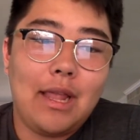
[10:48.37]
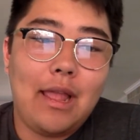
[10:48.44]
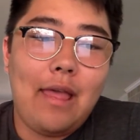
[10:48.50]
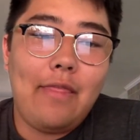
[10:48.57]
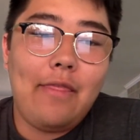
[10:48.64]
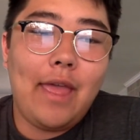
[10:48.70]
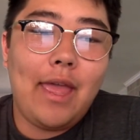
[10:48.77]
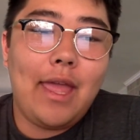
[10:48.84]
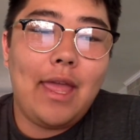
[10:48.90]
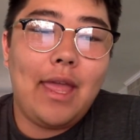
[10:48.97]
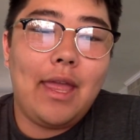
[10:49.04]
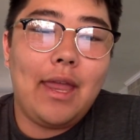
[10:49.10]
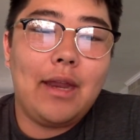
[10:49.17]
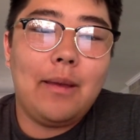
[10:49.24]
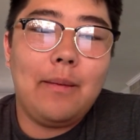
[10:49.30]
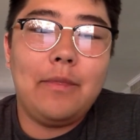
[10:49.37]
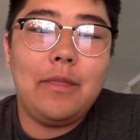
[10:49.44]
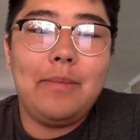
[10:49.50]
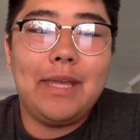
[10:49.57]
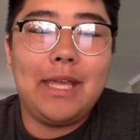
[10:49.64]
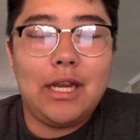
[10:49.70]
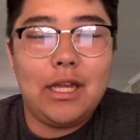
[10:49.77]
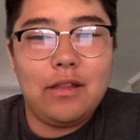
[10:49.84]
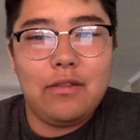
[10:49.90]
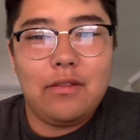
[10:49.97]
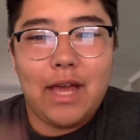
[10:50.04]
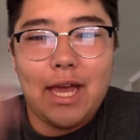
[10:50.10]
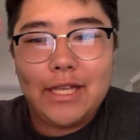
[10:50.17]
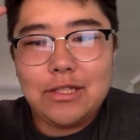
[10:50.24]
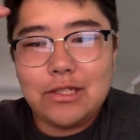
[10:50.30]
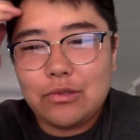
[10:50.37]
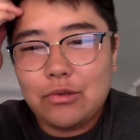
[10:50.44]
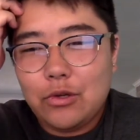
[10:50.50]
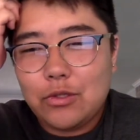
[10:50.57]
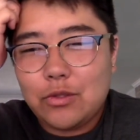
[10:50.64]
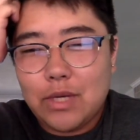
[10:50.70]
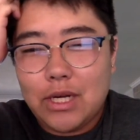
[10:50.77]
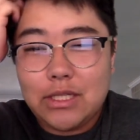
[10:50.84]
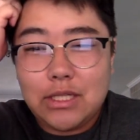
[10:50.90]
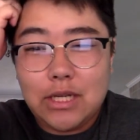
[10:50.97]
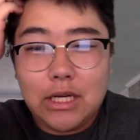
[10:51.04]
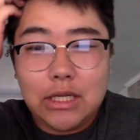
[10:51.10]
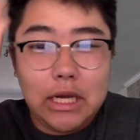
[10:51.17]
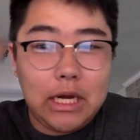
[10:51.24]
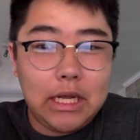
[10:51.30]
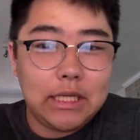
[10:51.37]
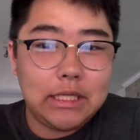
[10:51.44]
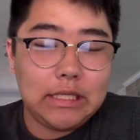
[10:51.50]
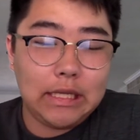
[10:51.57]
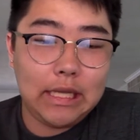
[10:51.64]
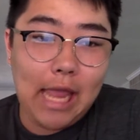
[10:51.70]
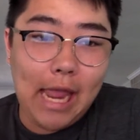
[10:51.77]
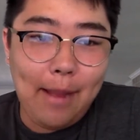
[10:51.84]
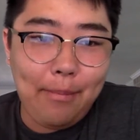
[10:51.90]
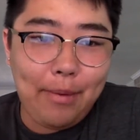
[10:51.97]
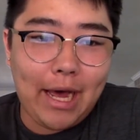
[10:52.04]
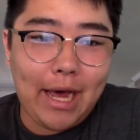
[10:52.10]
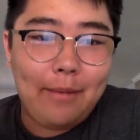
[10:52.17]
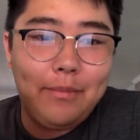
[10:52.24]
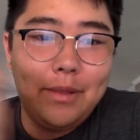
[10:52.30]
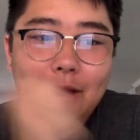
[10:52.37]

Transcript: And then the beginning of the high school is when I started getting into K-pop,